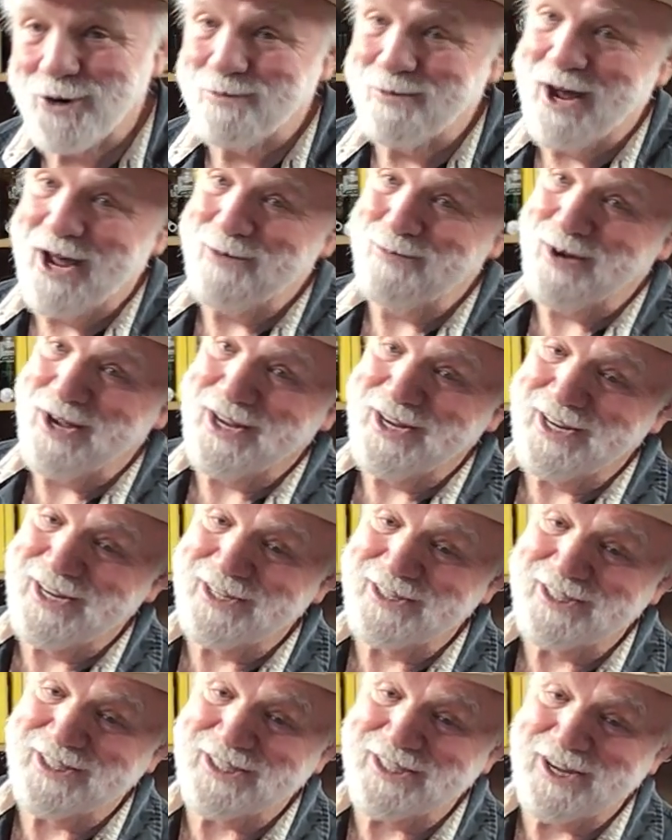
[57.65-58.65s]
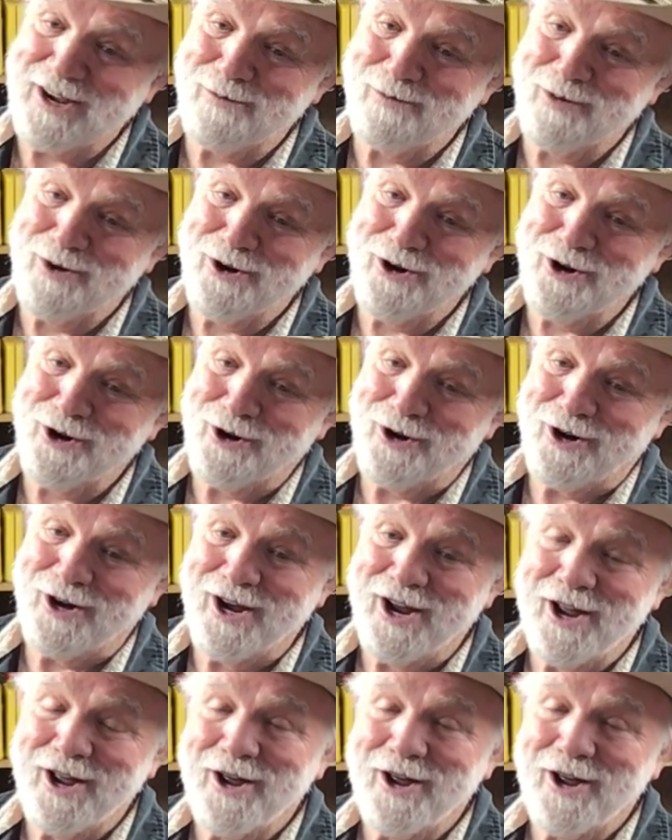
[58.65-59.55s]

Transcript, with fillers: maybe a little stubborn or